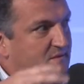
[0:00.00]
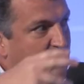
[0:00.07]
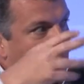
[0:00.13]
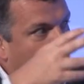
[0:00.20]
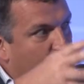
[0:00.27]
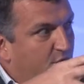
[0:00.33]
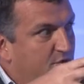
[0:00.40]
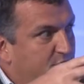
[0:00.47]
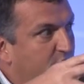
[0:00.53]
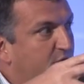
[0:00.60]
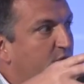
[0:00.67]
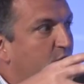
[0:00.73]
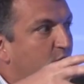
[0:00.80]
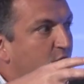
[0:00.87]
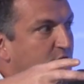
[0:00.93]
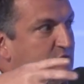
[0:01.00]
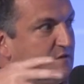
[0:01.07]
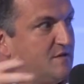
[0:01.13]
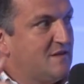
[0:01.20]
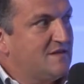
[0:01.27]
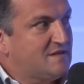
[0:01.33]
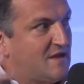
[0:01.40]
the Googles of the
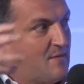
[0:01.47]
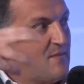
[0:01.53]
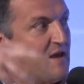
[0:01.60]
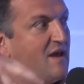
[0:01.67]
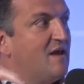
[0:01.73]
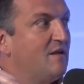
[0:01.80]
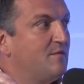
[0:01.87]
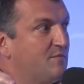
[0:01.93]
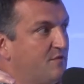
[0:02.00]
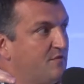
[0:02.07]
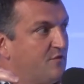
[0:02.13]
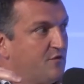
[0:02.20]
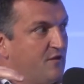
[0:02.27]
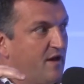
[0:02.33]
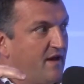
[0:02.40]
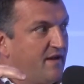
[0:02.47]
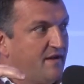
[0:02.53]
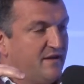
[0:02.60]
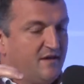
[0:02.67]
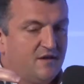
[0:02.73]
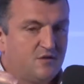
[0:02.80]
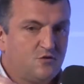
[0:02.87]
world need some help for
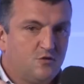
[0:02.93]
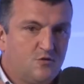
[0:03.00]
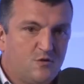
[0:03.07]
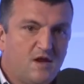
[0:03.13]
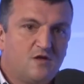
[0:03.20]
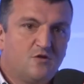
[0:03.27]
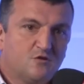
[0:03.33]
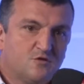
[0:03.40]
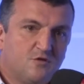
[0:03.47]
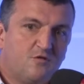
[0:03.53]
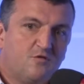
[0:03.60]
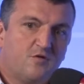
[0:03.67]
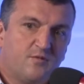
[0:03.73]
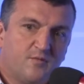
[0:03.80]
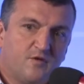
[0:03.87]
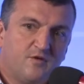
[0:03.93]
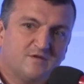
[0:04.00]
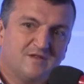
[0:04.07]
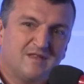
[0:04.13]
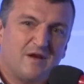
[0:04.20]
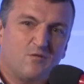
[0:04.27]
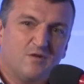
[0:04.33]
that, to create those software
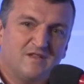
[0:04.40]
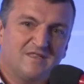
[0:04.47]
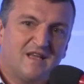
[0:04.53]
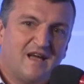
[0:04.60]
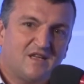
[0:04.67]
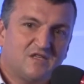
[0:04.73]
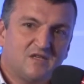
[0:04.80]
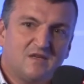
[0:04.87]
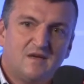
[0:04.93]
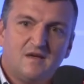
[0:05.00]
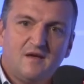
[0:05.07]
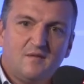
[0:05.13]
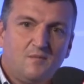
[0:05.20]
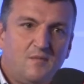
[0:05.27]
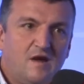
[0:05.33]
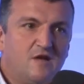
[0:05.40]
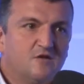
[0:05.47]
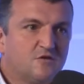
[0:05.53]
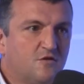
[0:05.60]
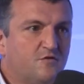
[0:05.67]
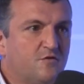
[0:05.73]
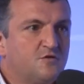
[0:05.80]
products that will touch
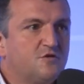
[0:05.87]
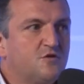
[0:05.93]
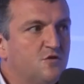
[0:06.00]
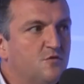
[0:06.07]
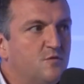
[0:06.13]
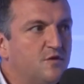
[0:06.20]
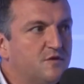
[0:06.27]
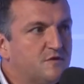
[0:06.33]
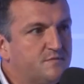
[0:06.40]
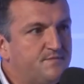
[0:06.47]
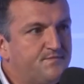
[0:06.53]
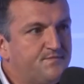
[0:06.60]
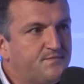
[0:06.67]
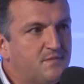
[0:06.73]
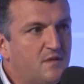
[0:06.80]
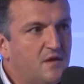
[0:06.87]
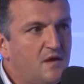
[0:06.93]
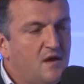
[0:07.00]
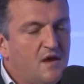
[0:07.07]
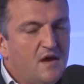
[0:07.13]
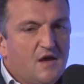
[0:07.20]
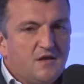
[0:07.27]
millions of consumers.
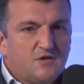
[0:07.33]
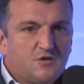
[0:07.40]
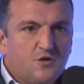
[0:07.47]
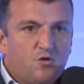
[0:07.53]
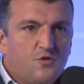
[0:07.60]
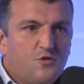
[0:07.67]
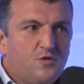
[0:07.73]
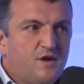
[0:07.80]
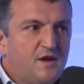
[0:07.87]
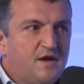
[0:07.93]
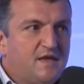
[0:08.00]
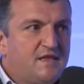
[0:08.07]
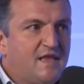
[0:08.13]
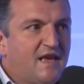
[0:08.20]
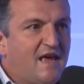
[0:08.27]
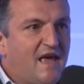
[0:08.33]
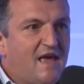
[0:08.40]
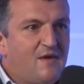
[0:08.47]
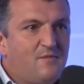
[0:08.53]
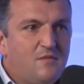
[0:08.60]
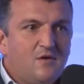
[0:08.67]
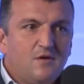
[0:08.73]
So the
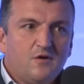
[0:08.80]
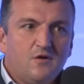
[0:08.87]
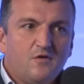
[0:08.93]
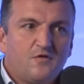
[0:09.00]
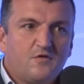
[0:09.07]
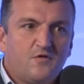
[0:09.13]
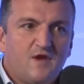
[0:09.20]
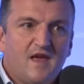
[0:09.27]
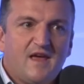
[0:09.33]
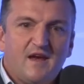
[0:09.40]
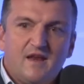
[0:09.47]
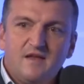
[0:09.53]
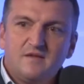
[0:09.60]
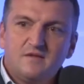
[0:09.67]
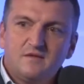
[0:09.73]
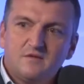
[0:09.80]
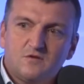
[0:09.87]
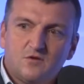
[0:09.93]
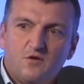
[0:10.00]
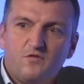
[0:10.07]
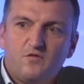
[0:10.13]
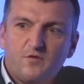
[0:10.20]
game of creating
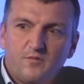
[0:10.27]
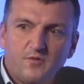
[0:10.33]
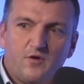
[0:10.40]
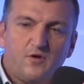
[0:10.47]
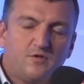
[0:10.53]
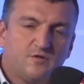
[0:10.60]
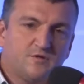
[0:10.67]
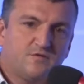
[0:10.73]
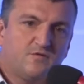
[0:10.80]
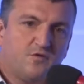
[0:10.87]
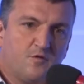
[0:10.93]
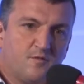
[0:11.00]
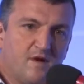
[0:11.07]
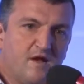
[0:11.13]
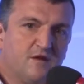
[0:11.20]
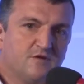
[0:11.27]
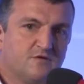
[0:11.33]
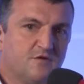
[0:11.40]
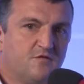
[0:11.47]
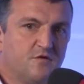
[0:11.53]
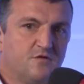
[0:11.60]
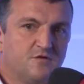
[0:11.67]
software products for
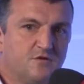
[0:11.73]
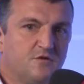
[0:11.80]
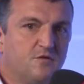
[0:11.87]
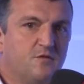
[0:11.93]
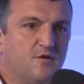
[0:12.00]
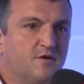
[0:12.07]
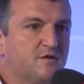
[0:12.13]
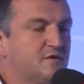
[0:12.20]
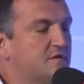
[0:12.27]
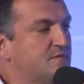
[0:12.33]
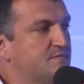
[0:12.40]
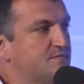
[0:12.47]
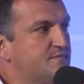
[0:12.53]
millions of consumers